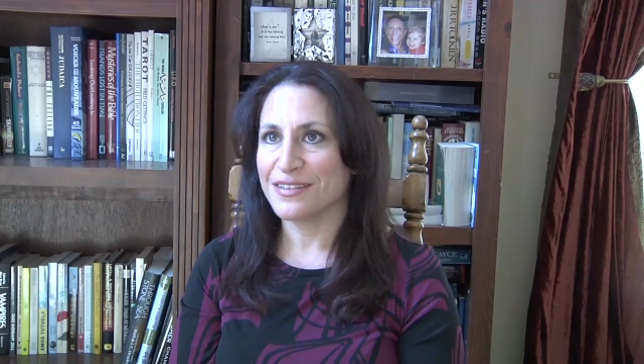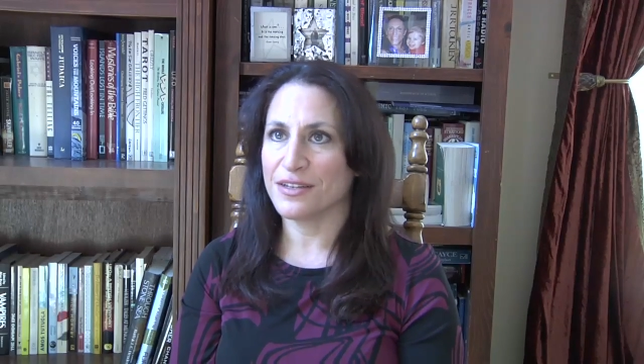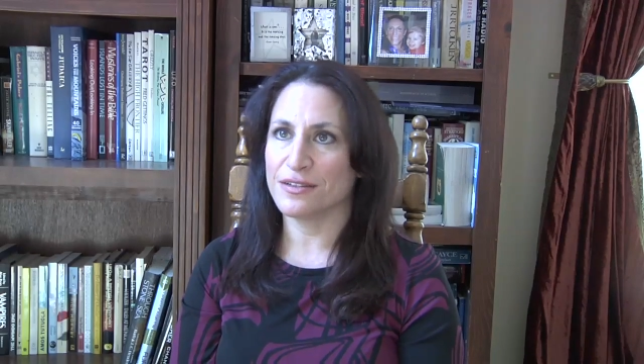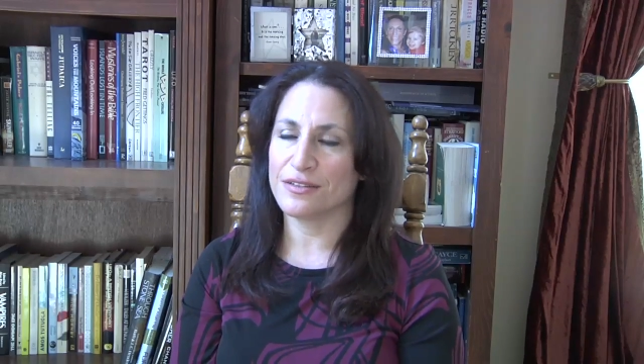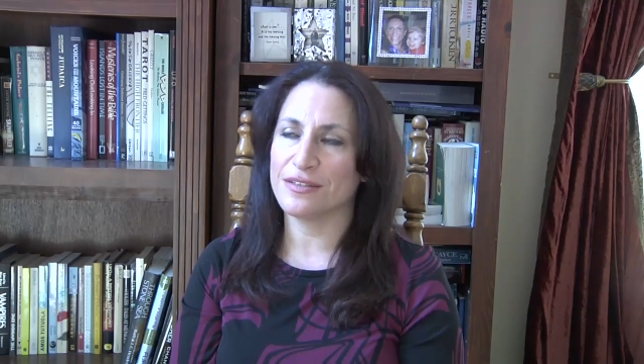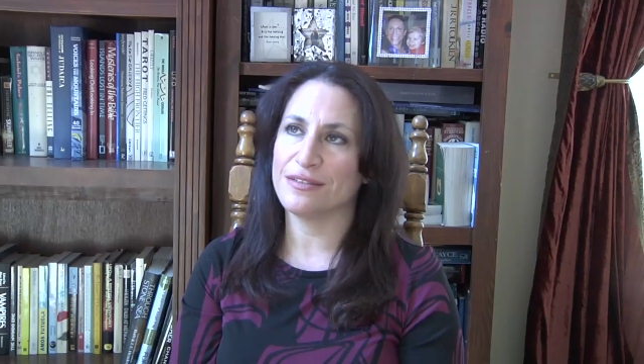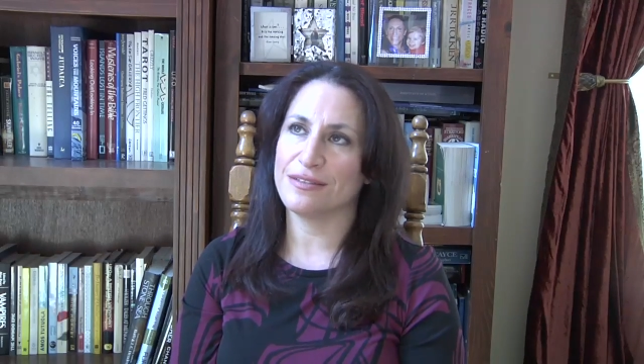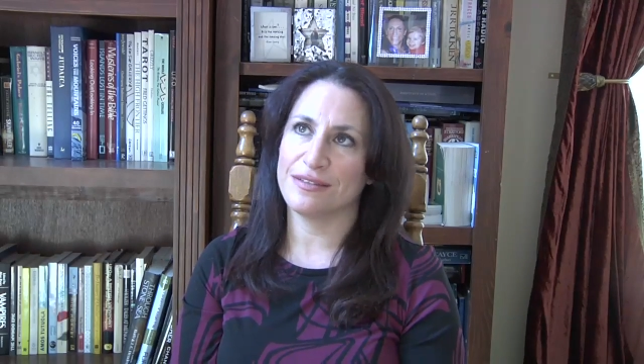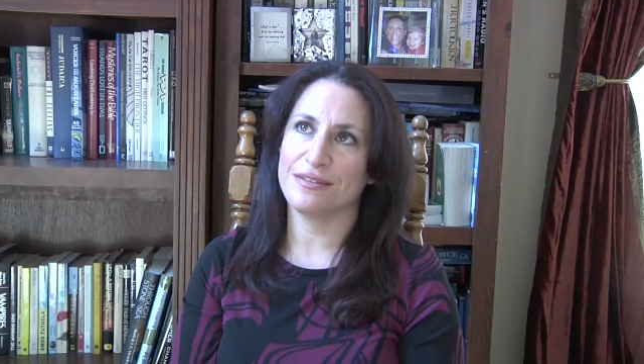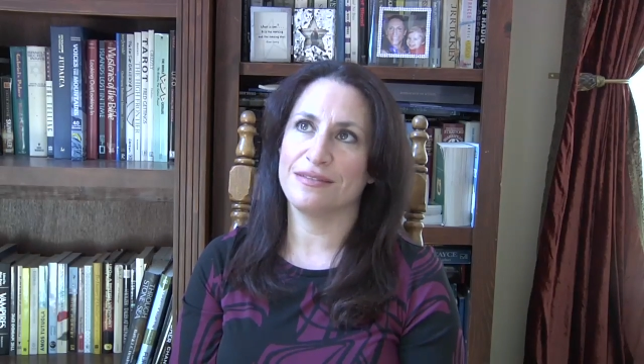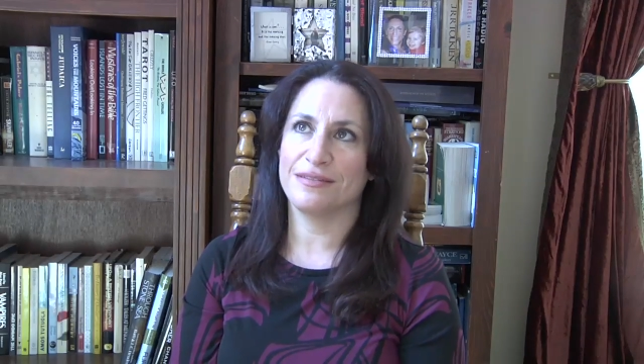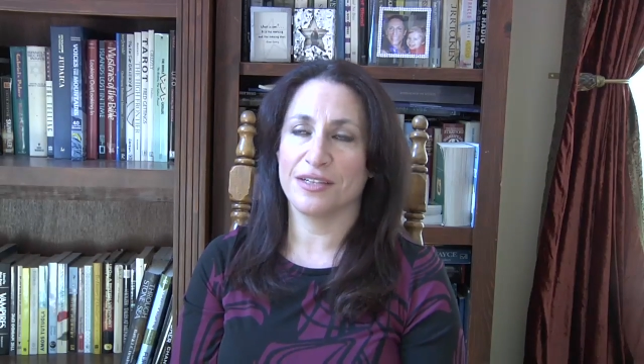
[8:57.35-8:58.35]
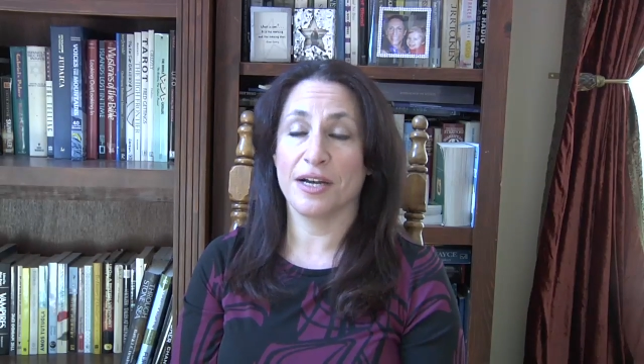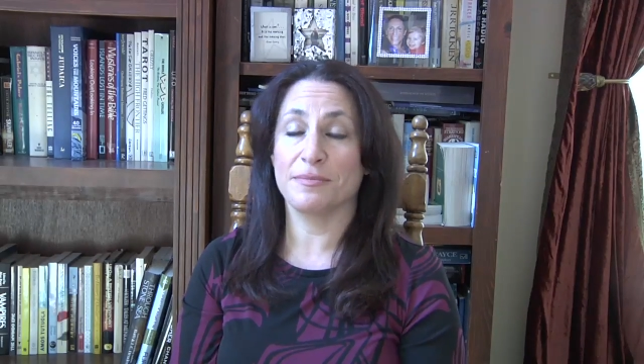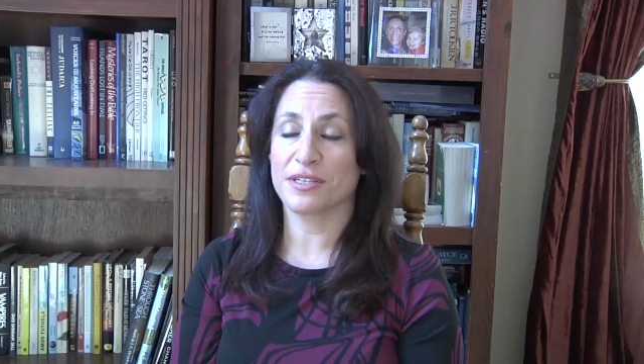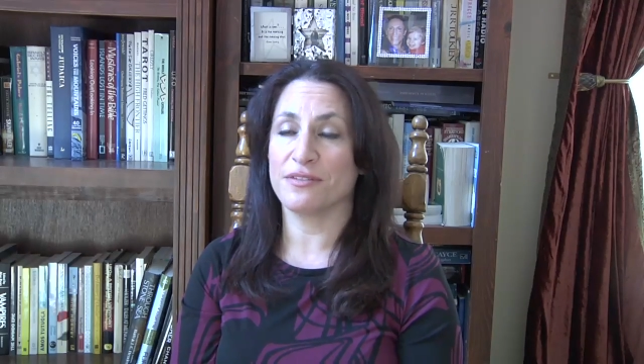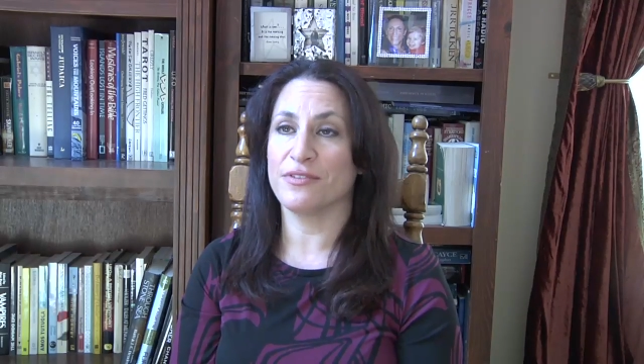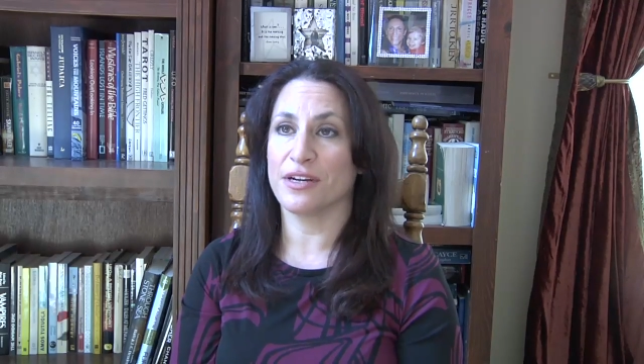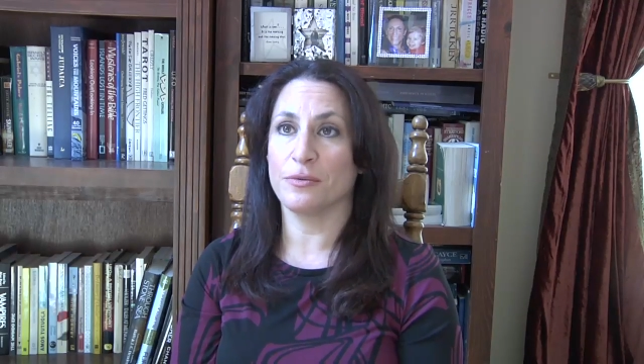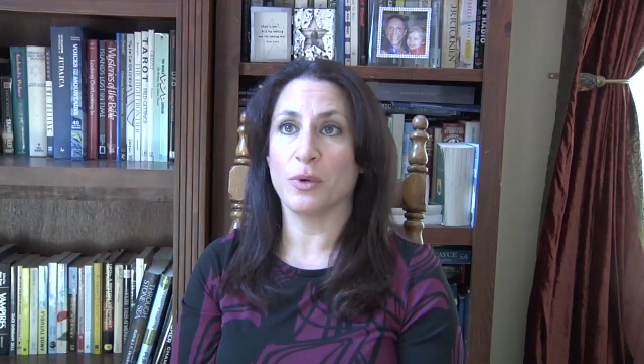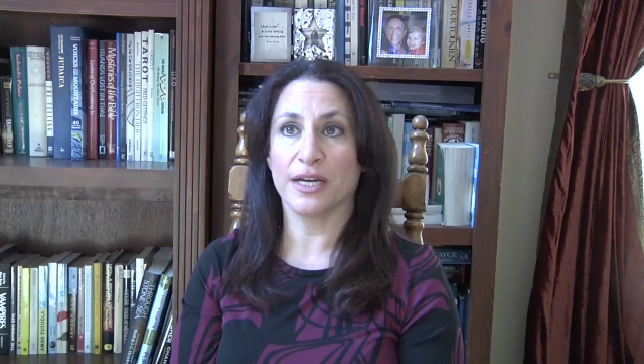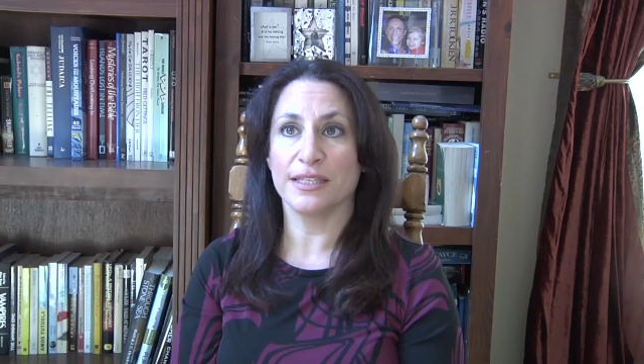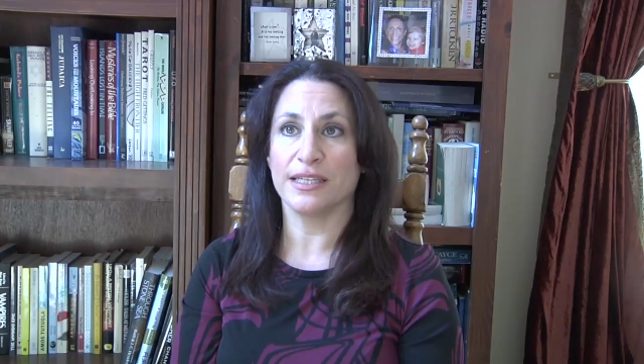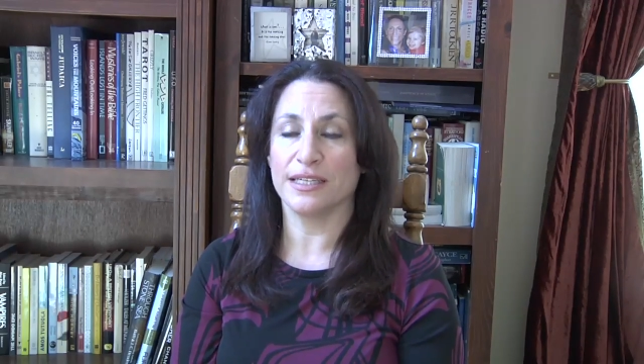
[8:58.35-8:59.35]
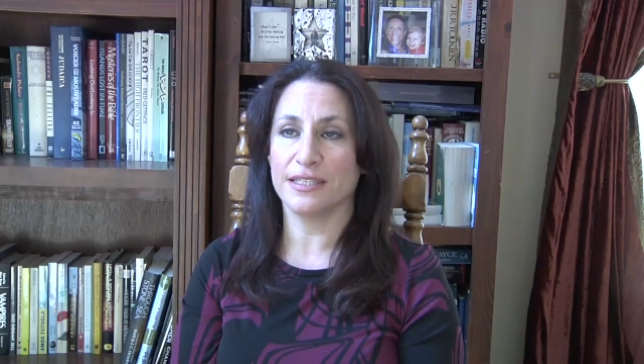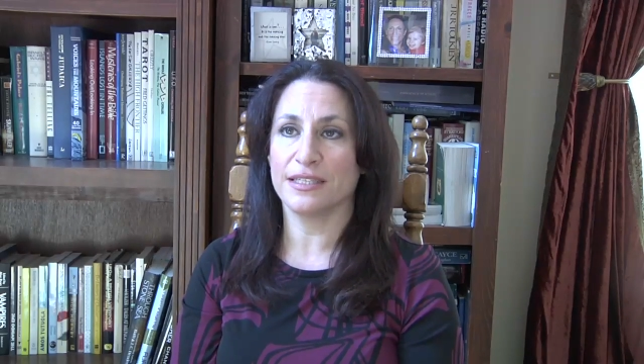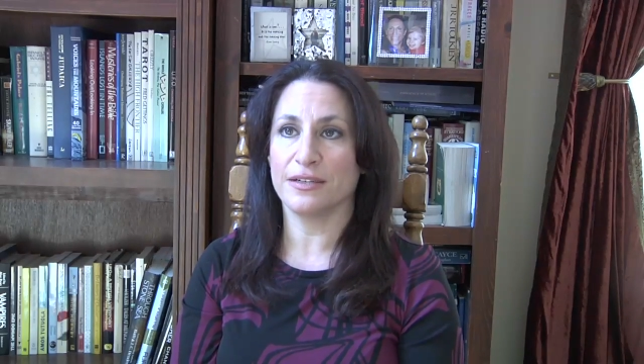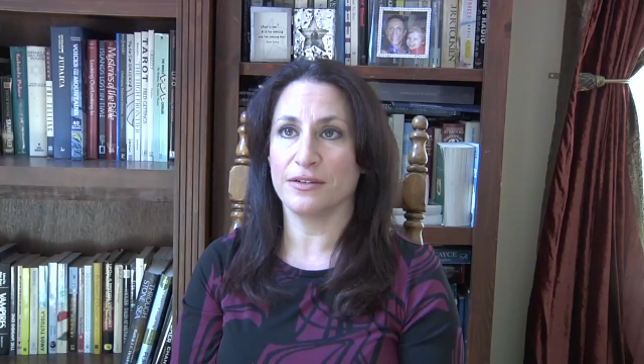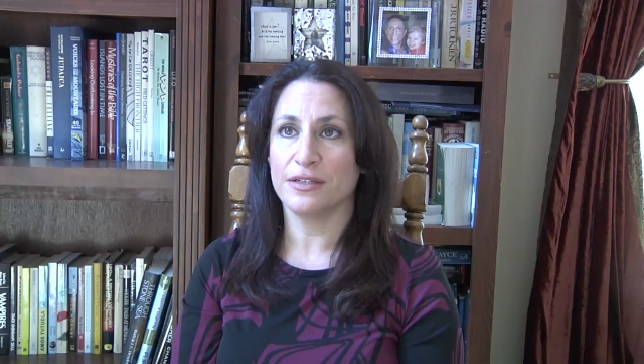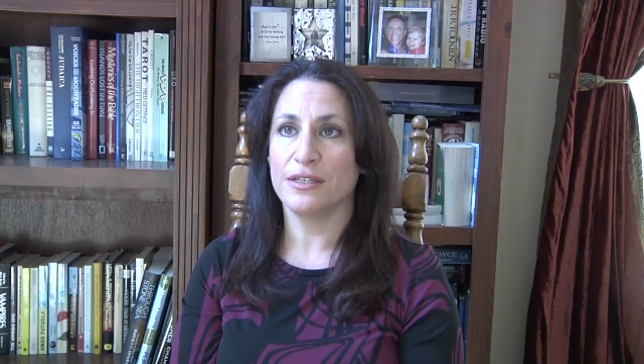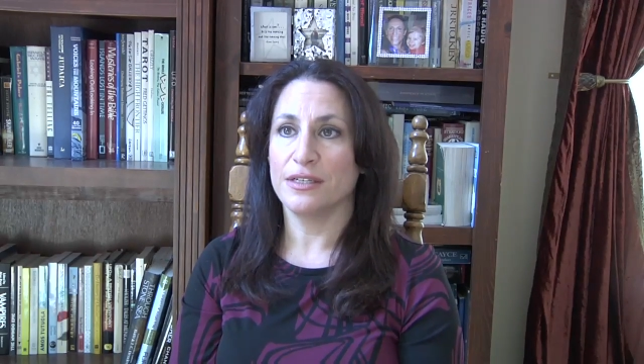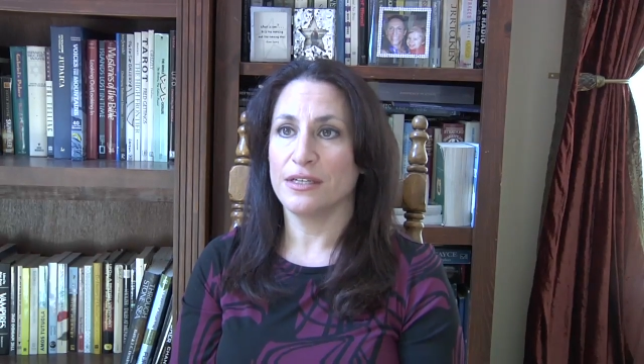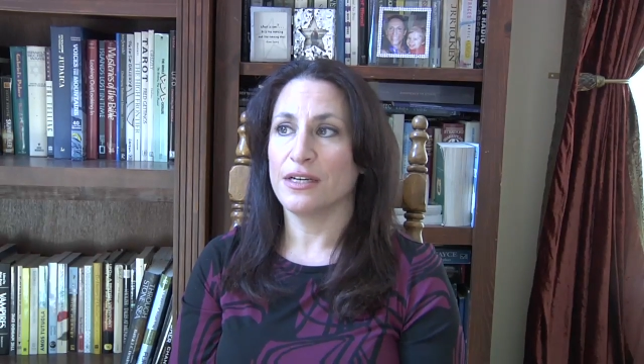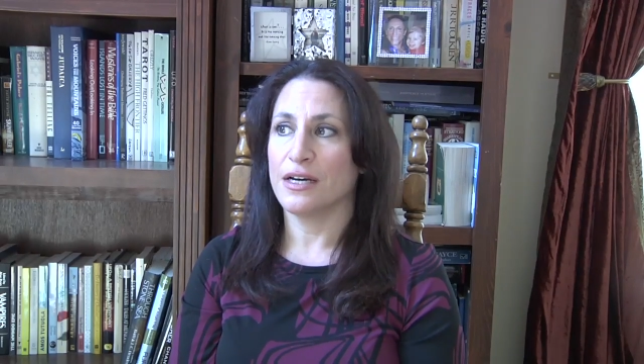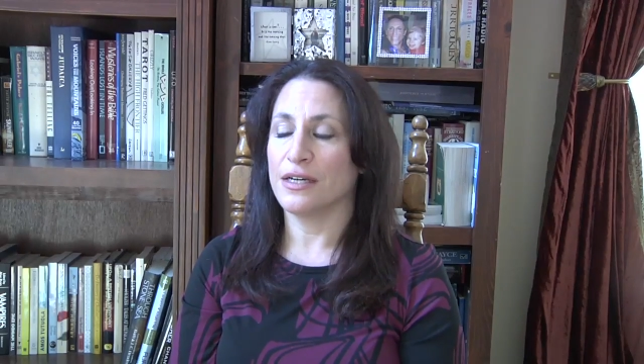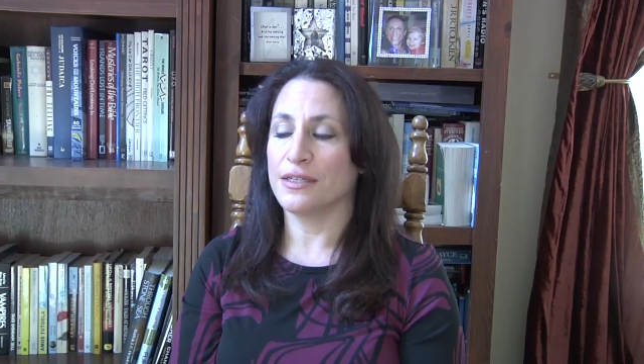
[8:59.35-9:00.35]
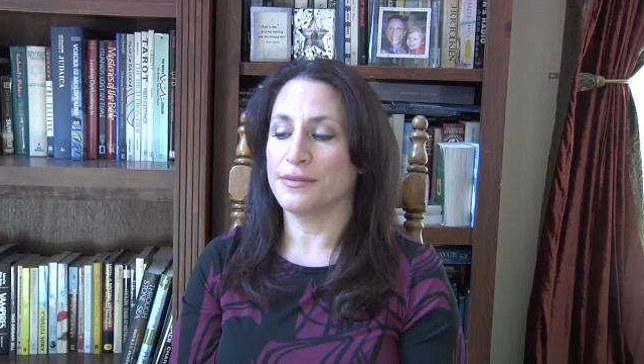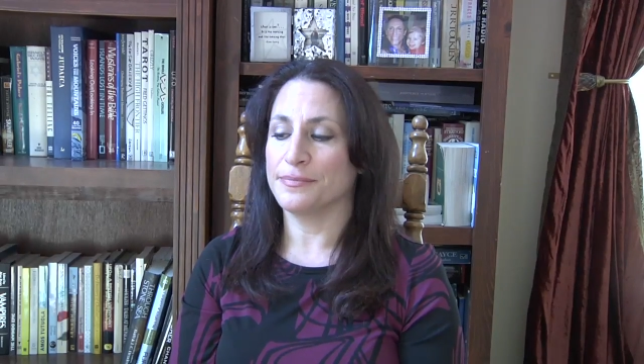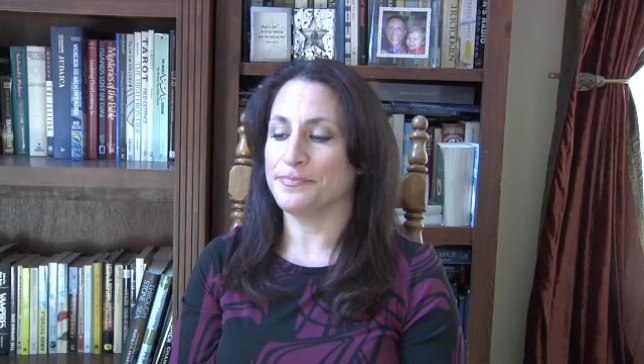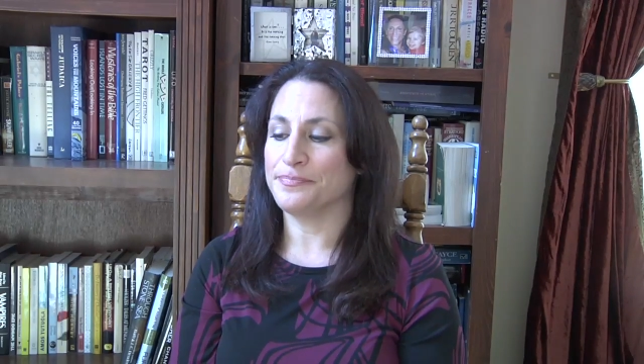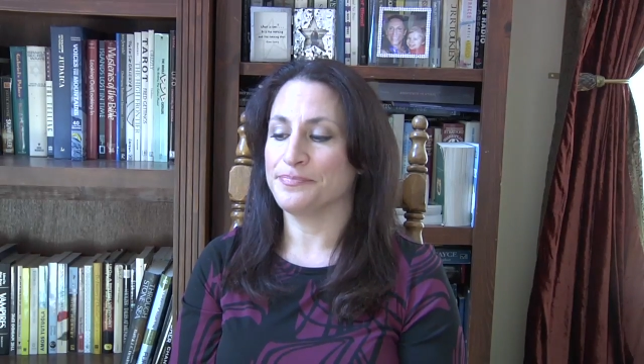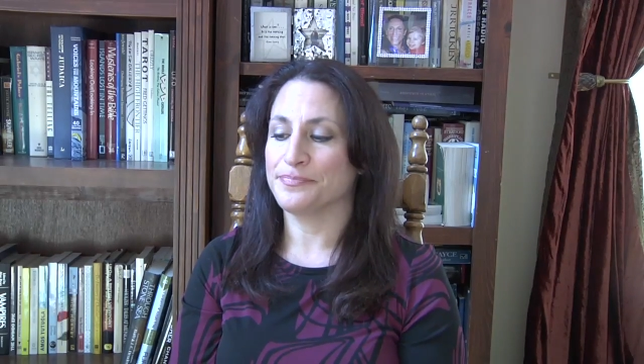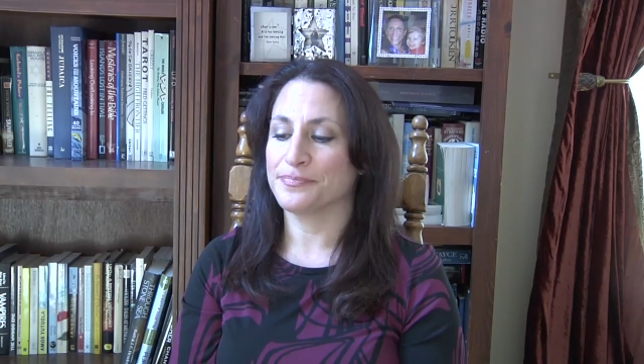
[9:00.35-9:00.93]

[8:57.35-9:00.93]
those times can vary widely. So um,